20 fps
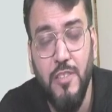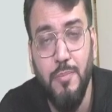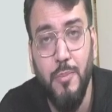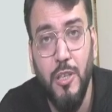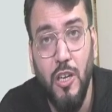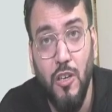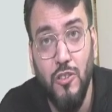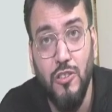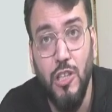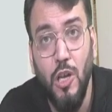
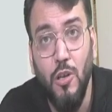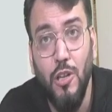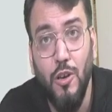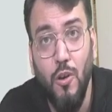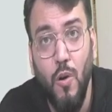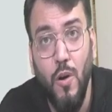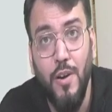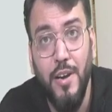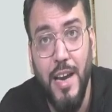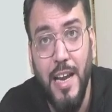because now the
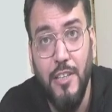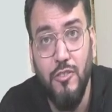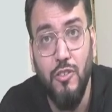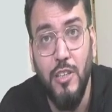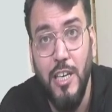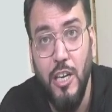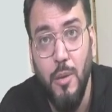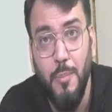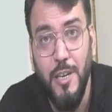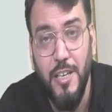contractual
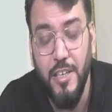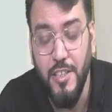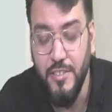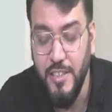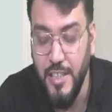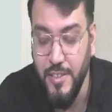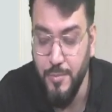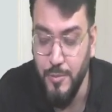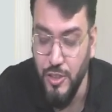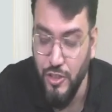rate of interest
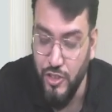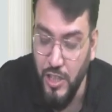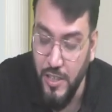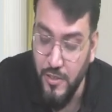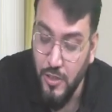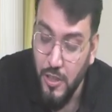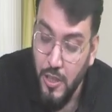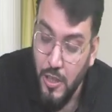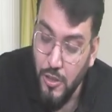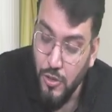has been
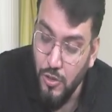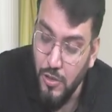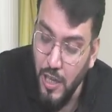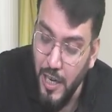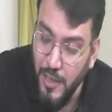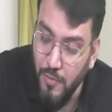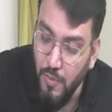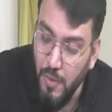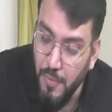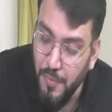changed. So now
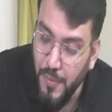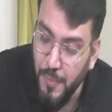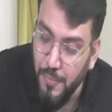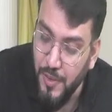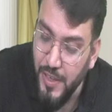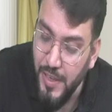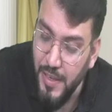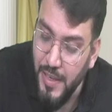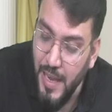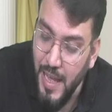it will be
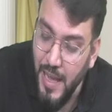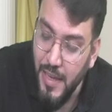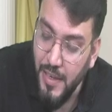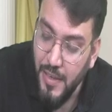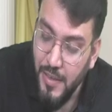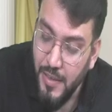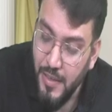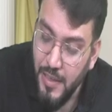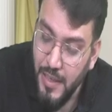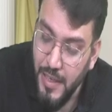15 lakh
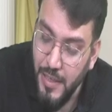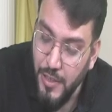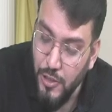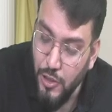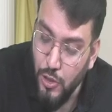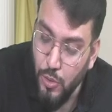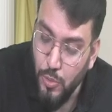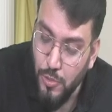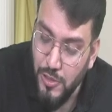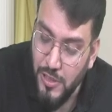
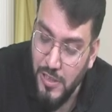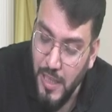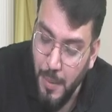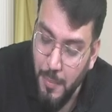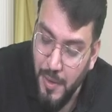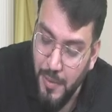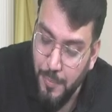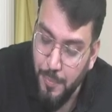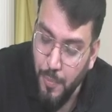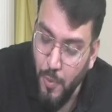into
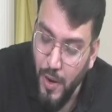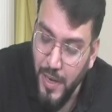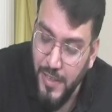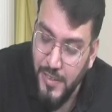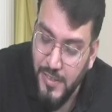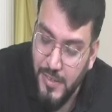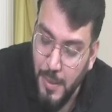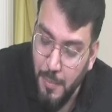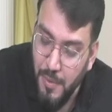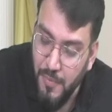
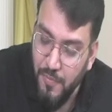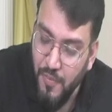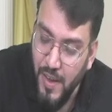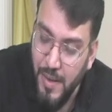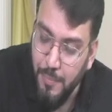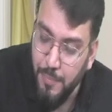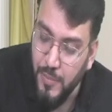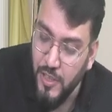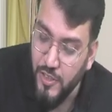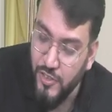
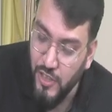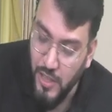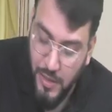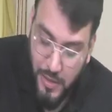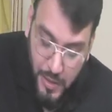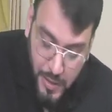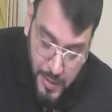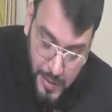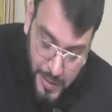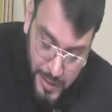7.75%.
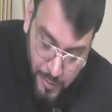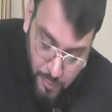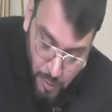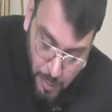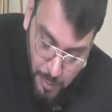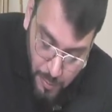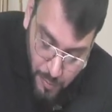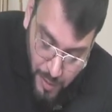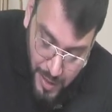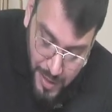It
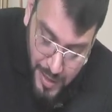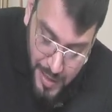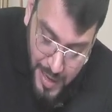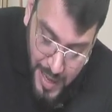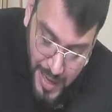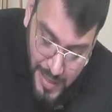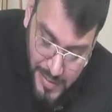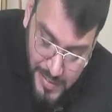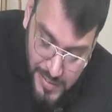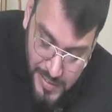will be
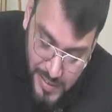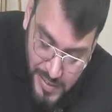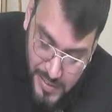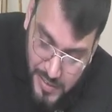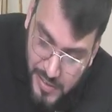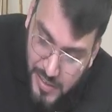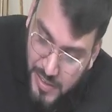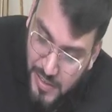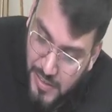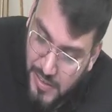
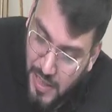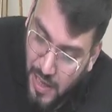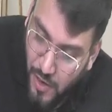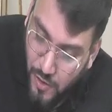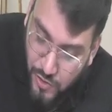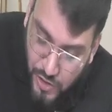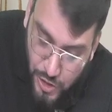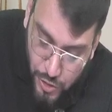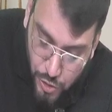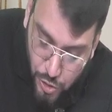
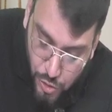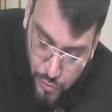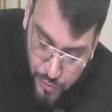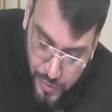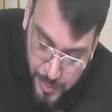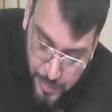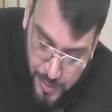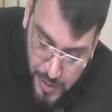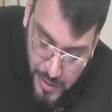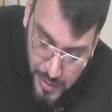
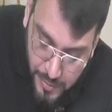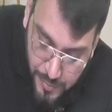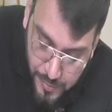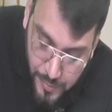1,16,250